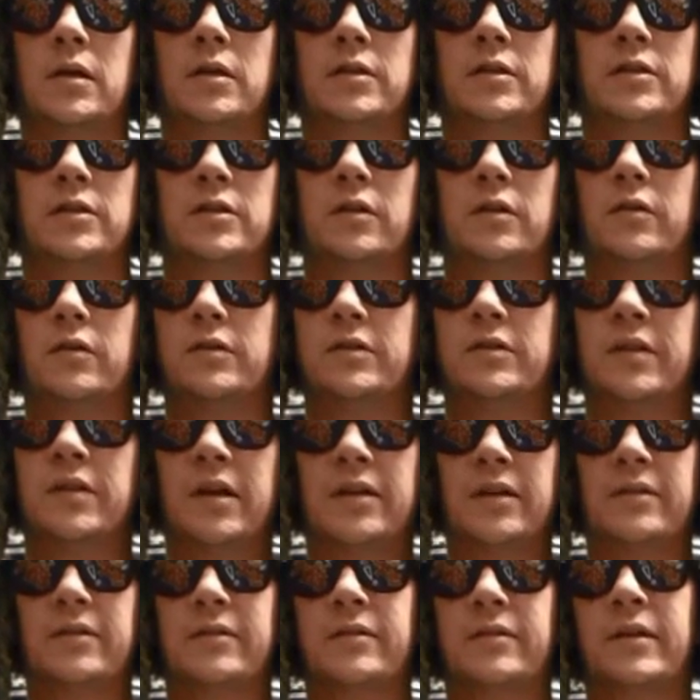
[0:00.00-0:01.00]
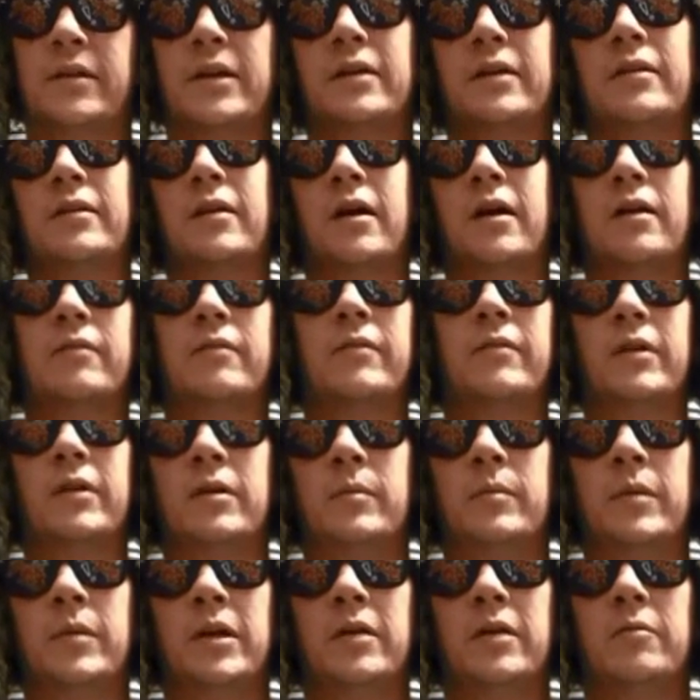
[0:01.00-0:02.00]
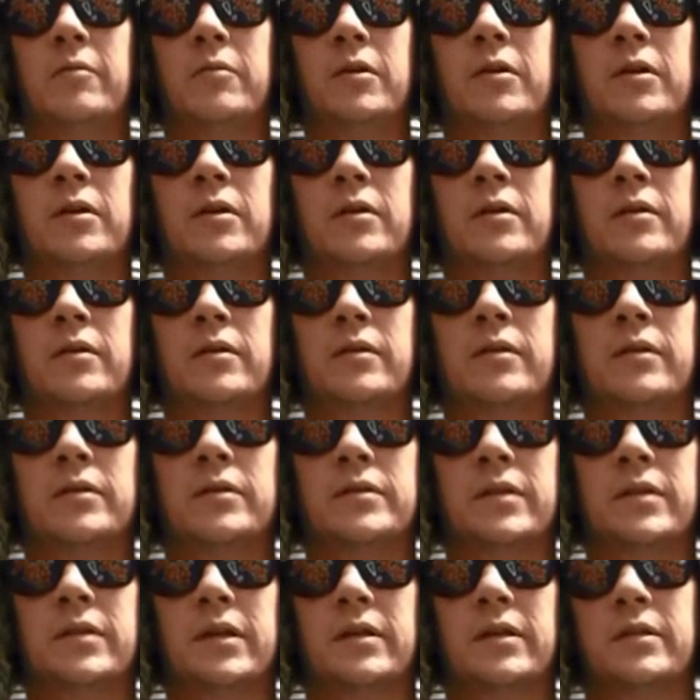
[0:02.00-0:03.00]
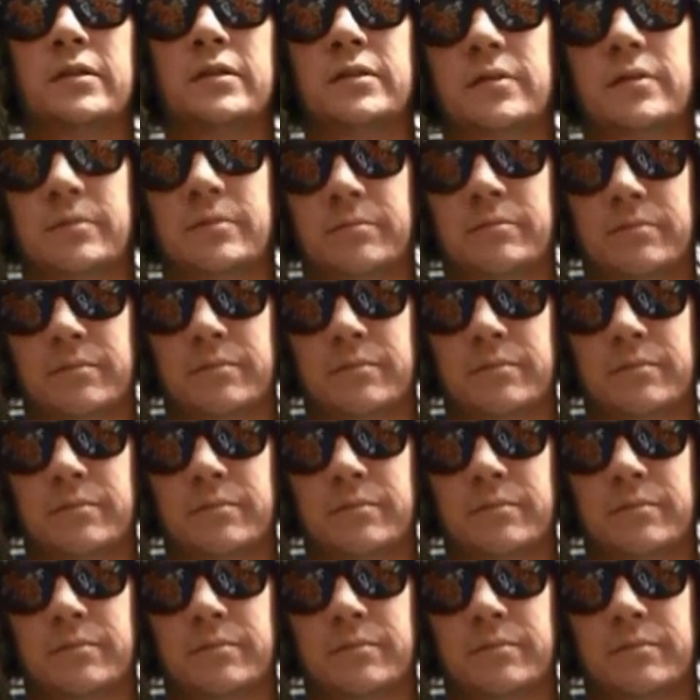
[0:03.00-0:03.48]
So it's not like a lot of anime where there's like this